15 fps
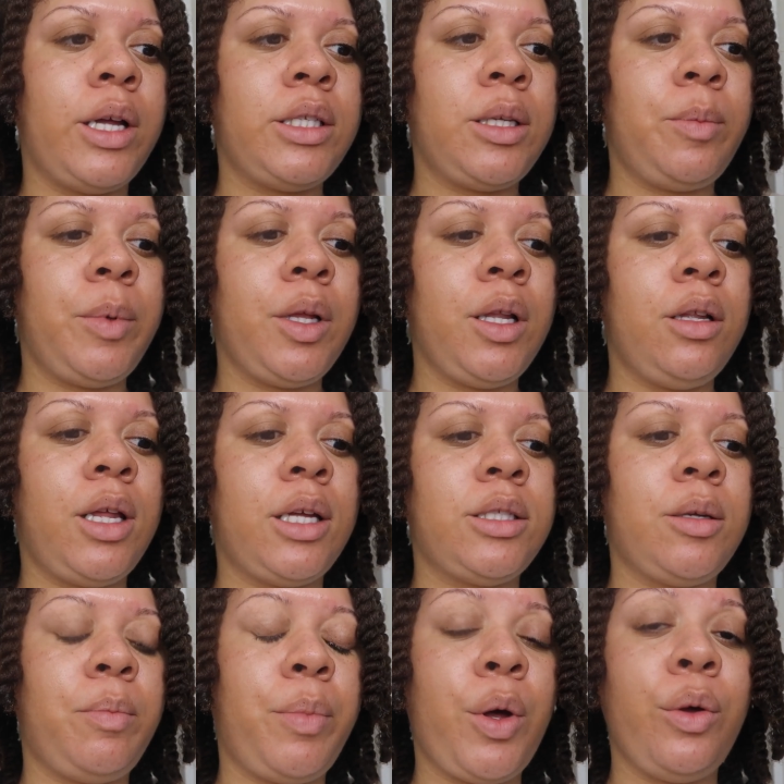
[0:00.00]
I typically like
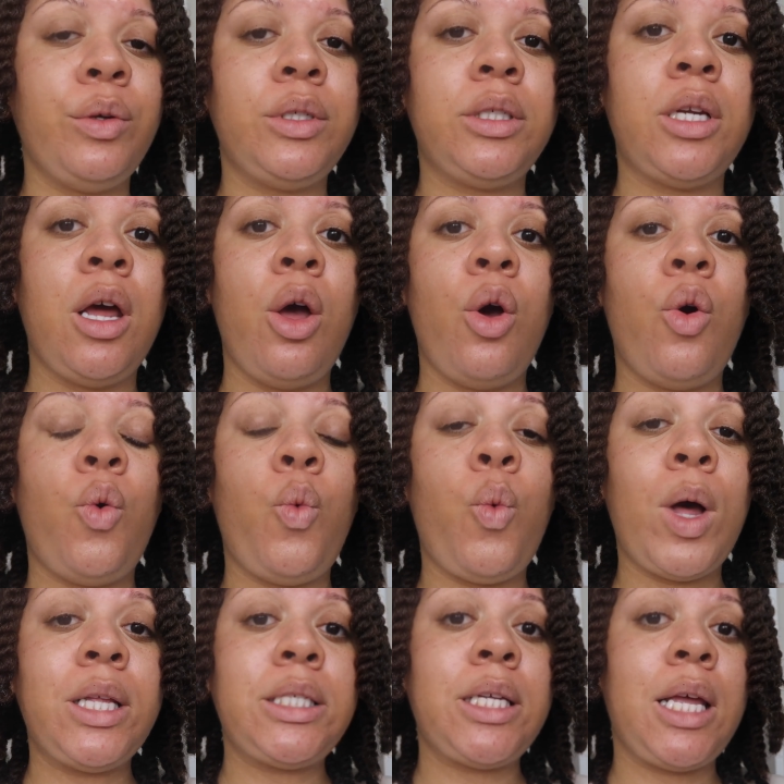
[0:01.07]
to post
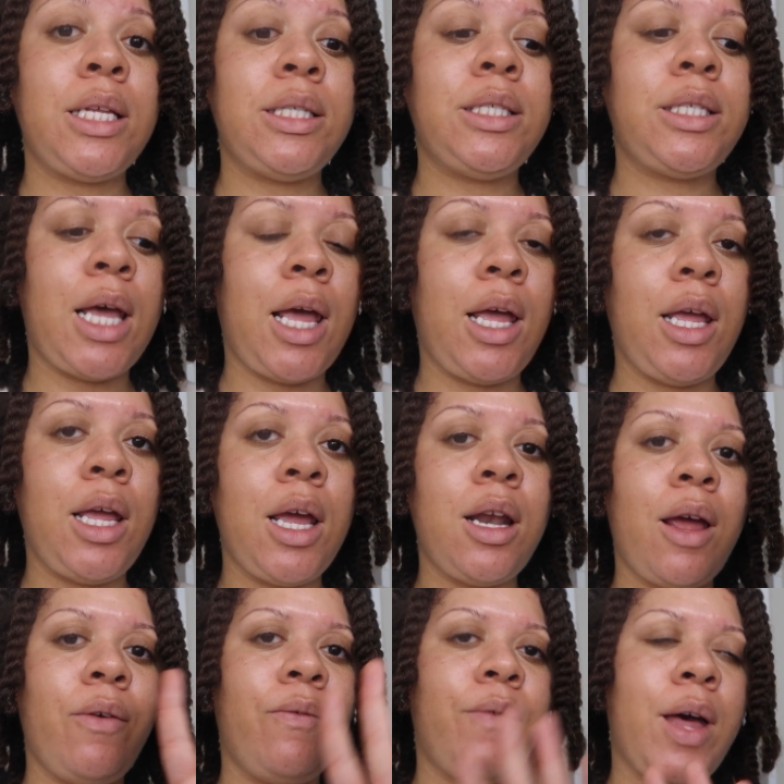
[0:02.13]
once a day,
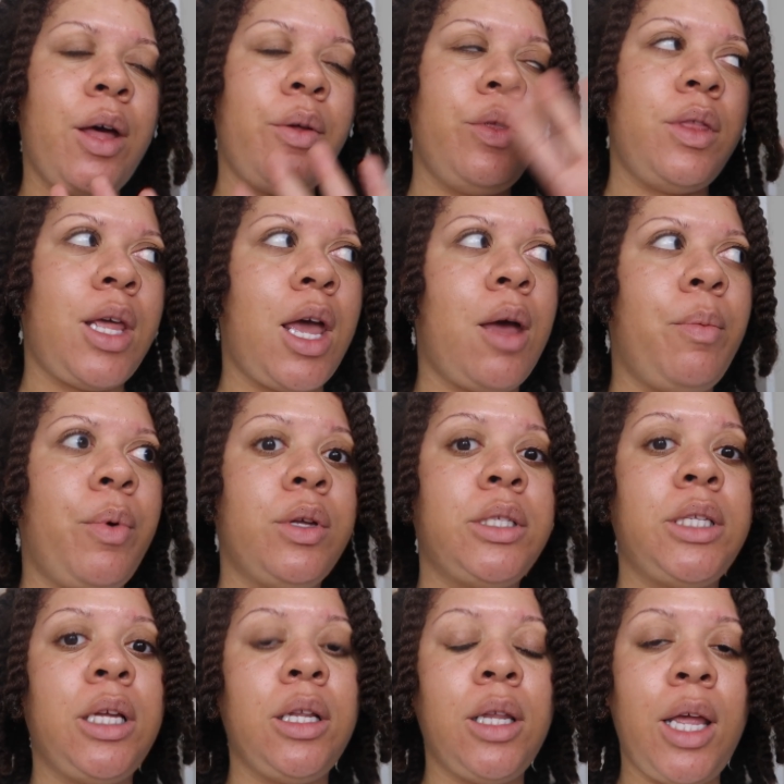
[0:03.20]
and I found that
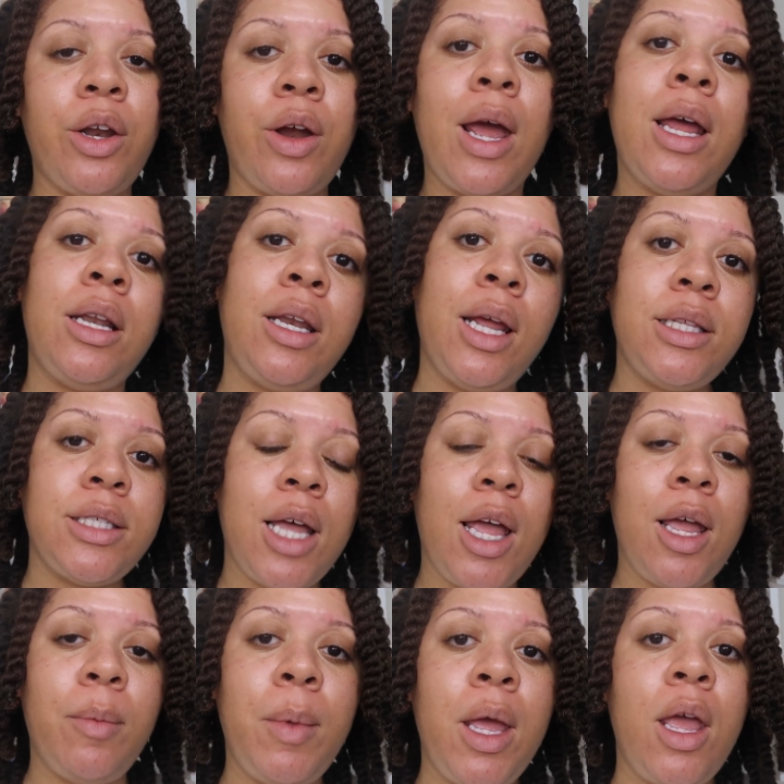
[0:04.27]
posting later at
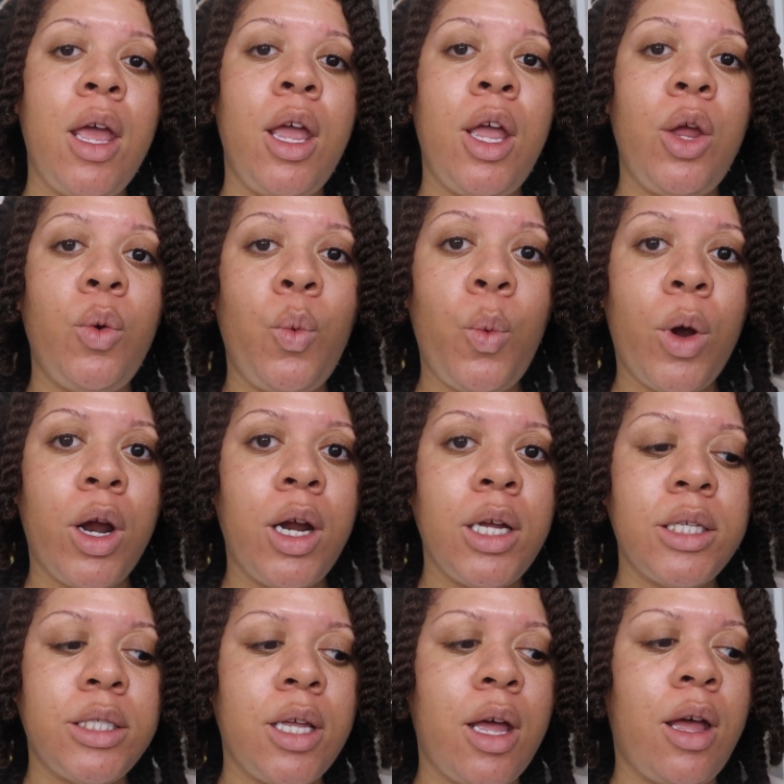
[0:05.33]
nighttime, it
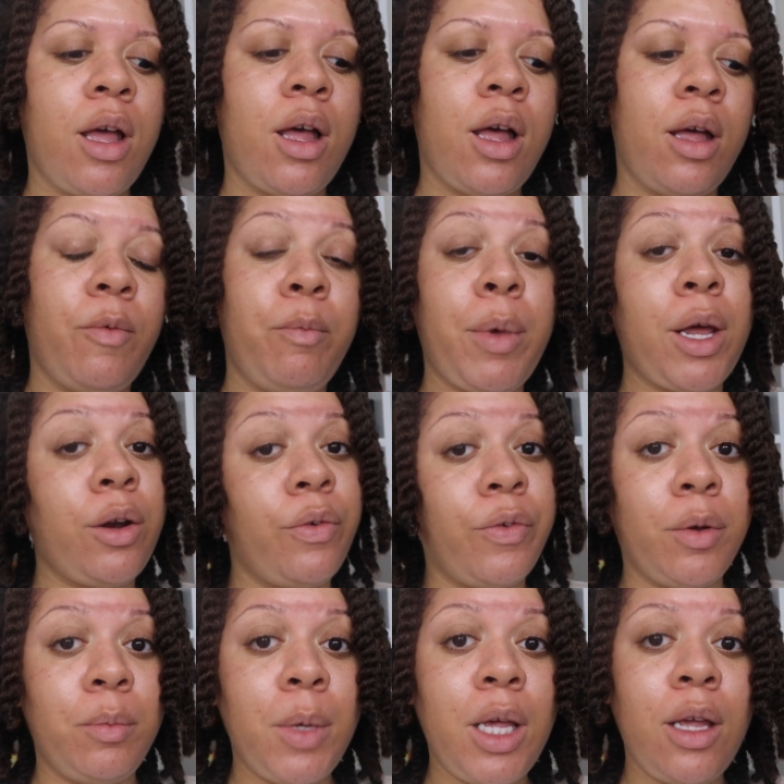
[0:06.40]
works better
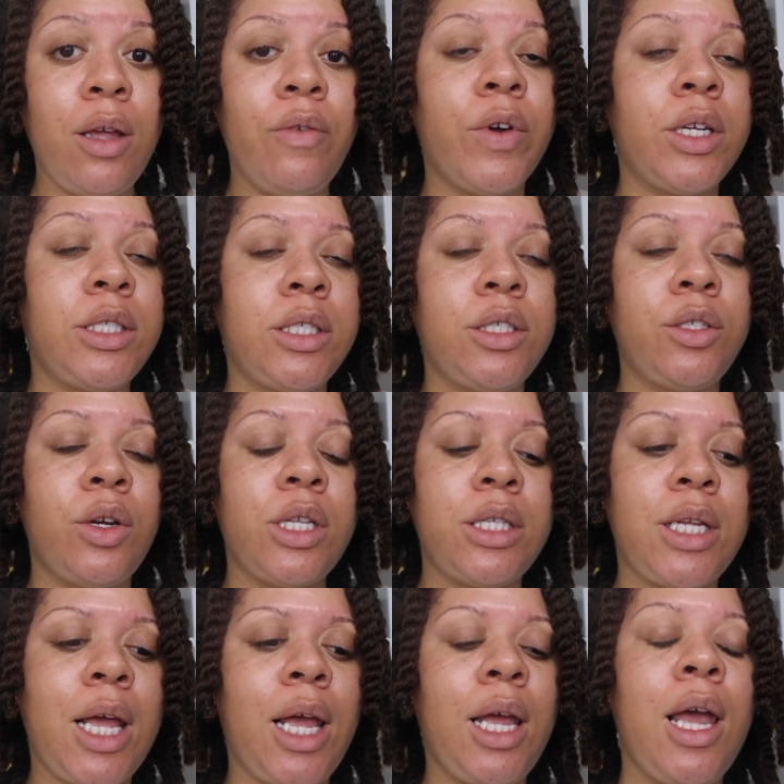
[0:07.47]
for me versus during the
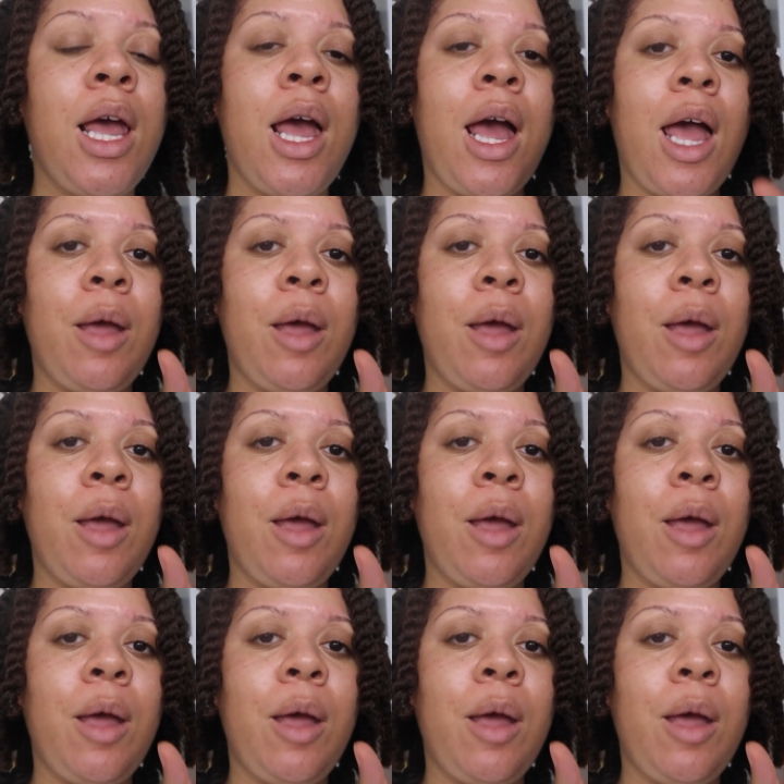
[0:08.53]
day.